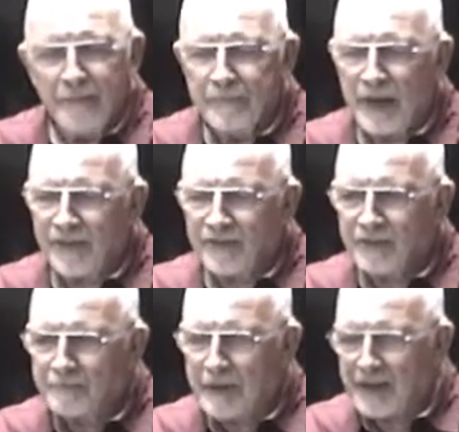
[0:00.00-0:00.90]
Now this
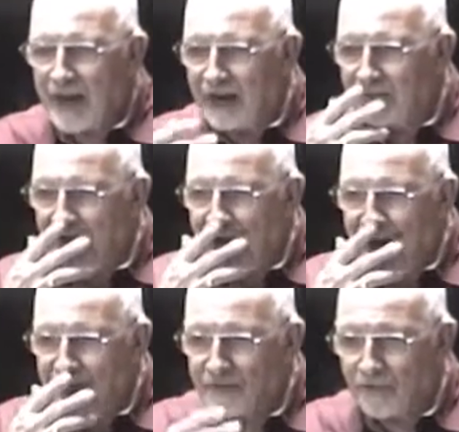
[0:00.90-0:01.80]
has been kind of
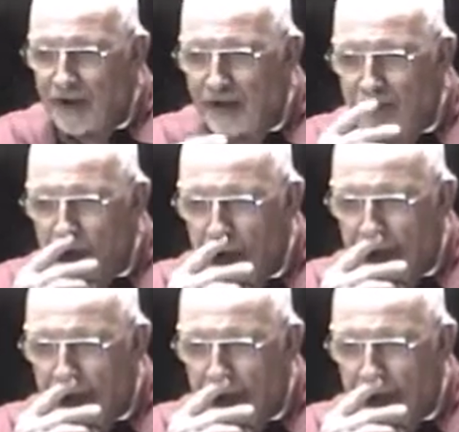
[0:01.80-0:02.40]
a strange,